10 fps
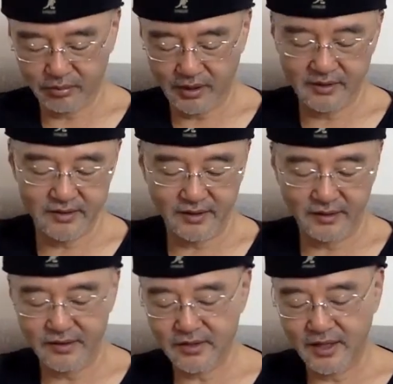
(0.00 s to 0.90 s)
practicing
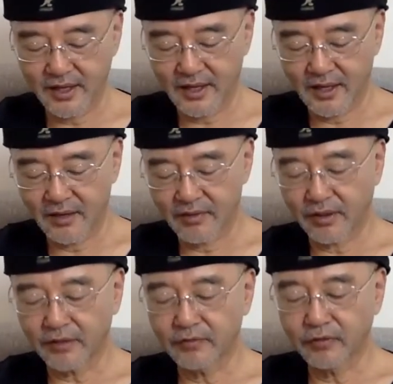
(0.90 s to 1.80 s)
this
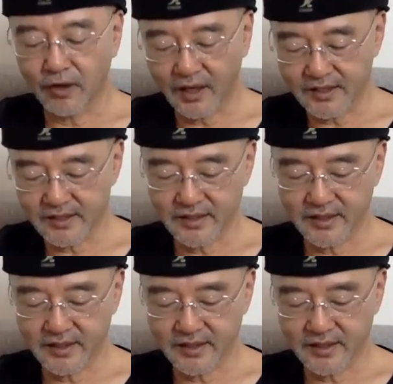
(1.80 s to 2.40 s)
thing for us.